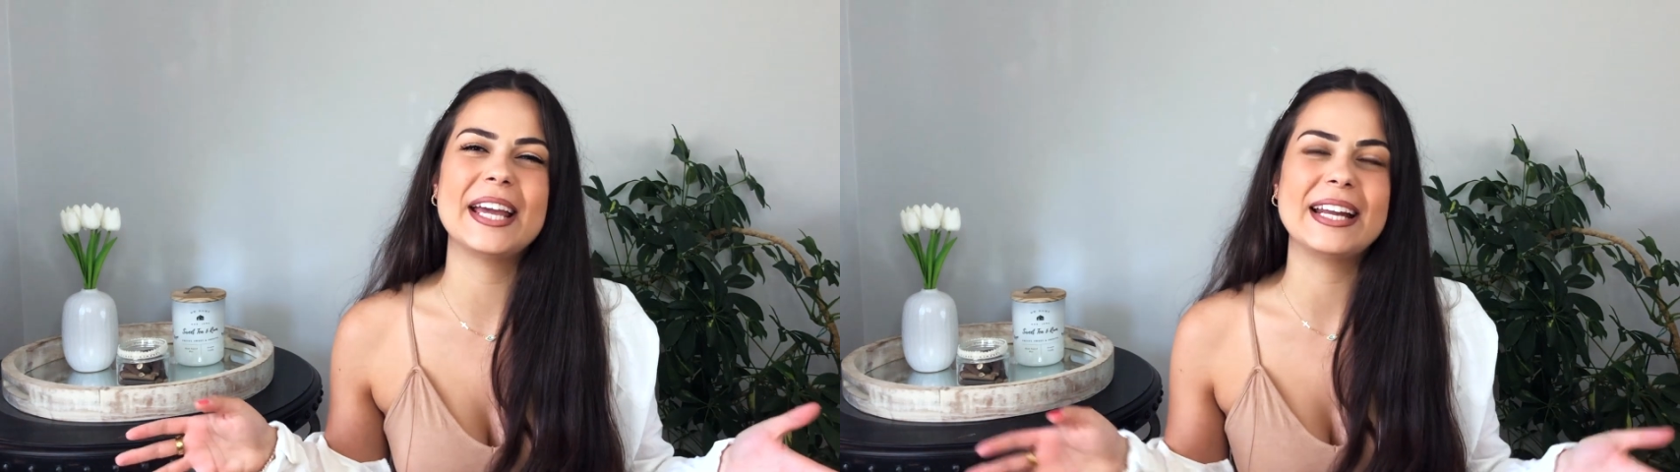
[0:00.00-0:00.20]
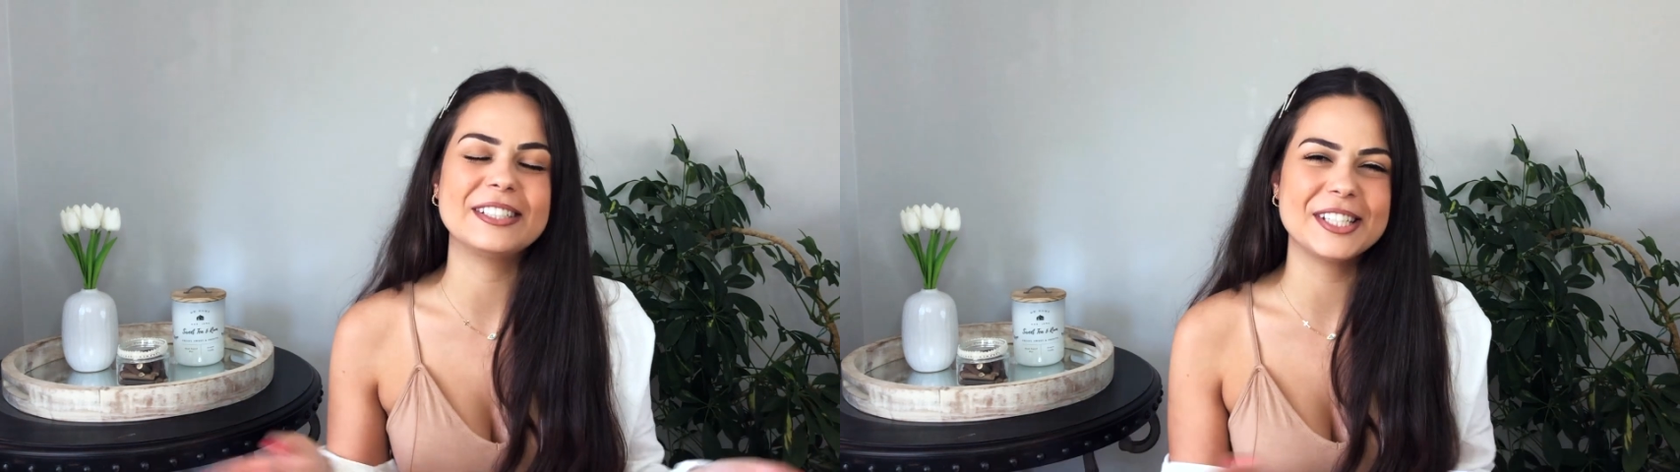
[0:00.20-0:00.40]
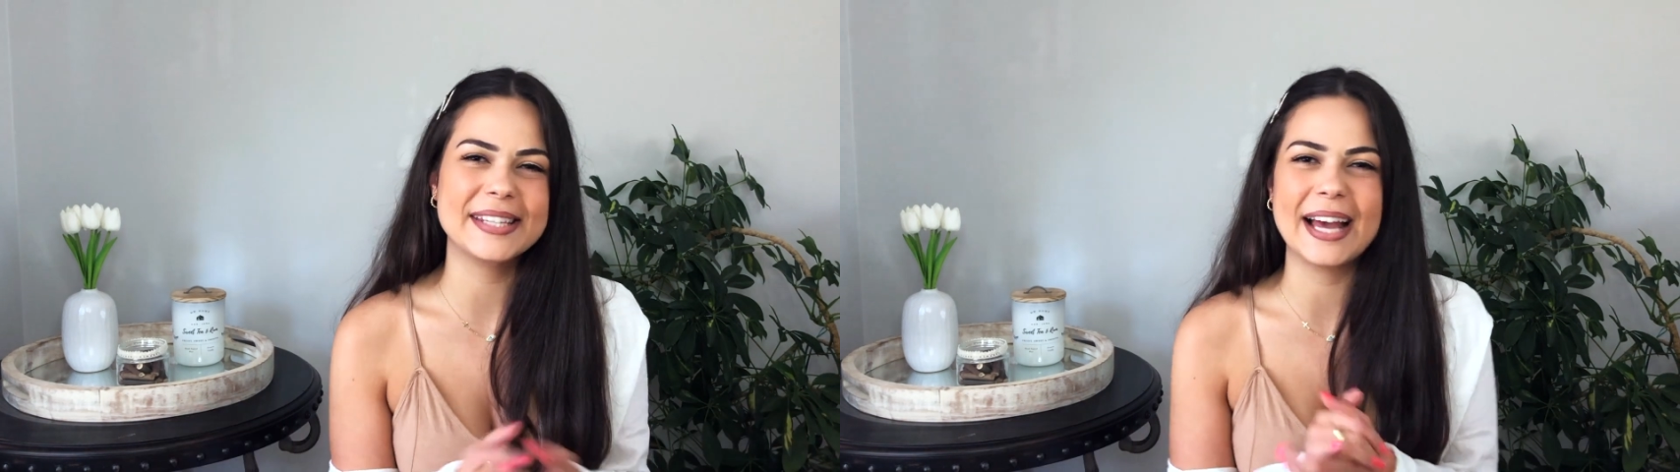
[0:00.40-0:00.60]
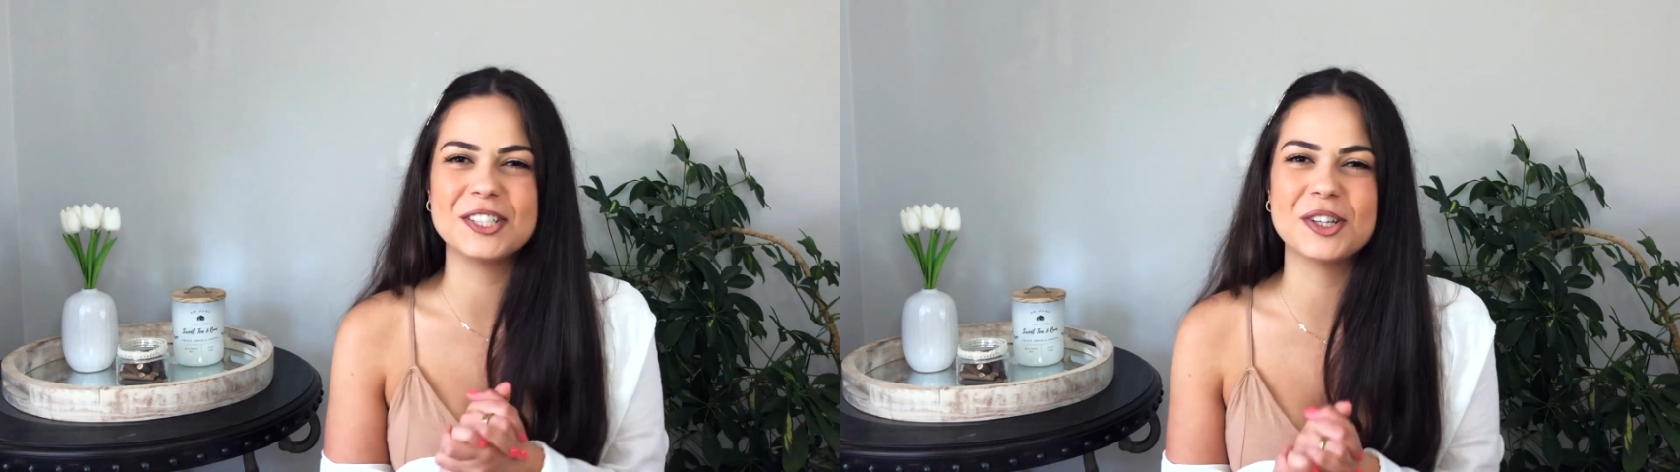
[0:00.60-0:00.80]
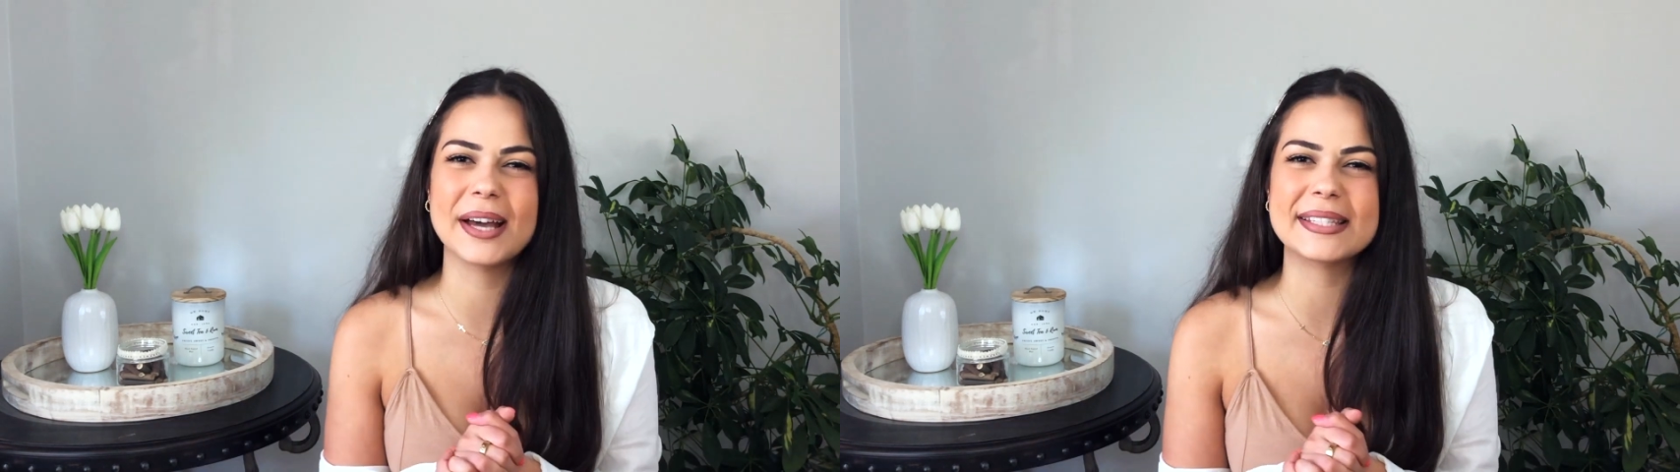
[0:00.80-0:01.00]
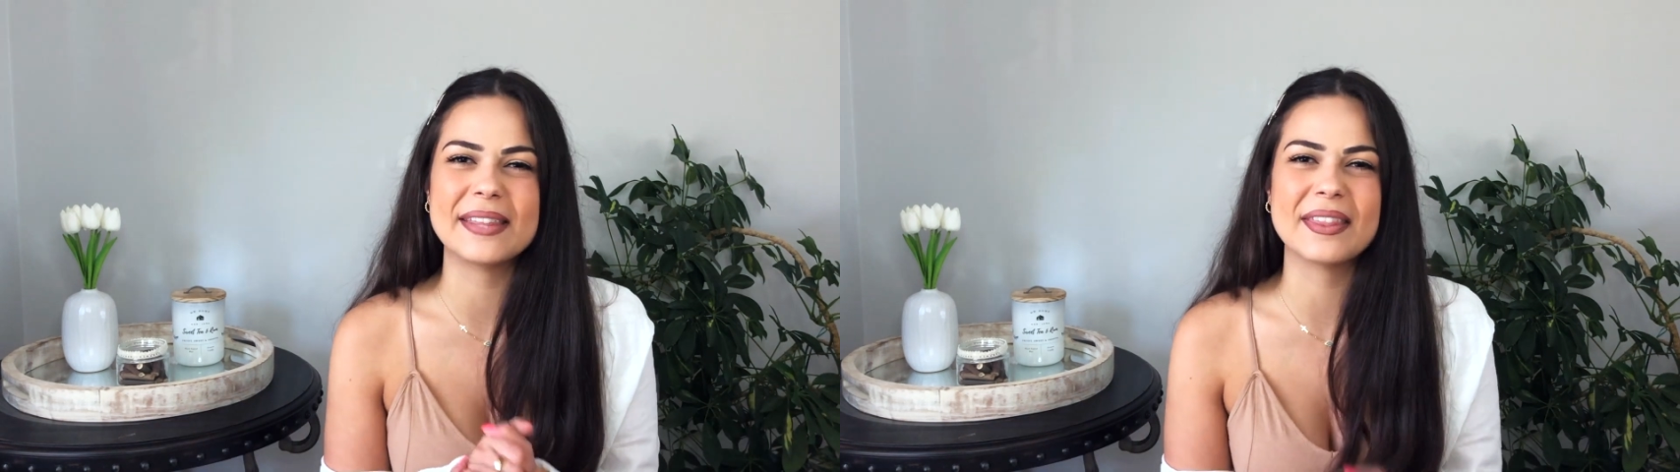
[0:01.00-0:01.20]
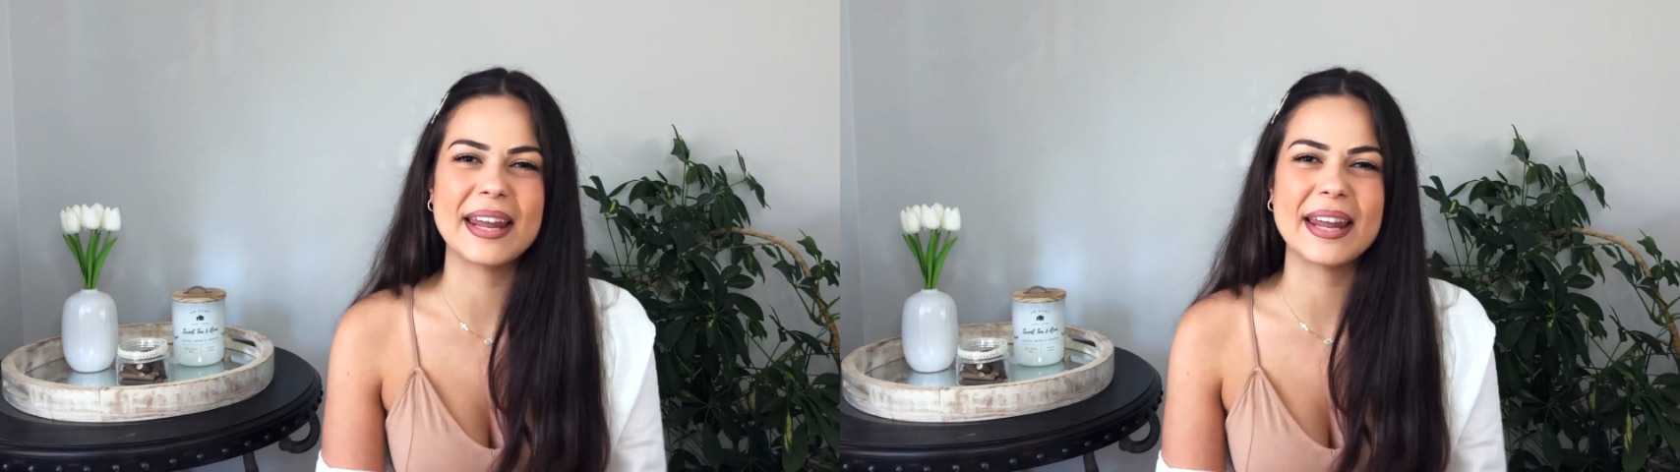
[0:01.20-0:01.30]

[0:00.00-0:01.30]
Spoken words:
and I'll just catch you guys in the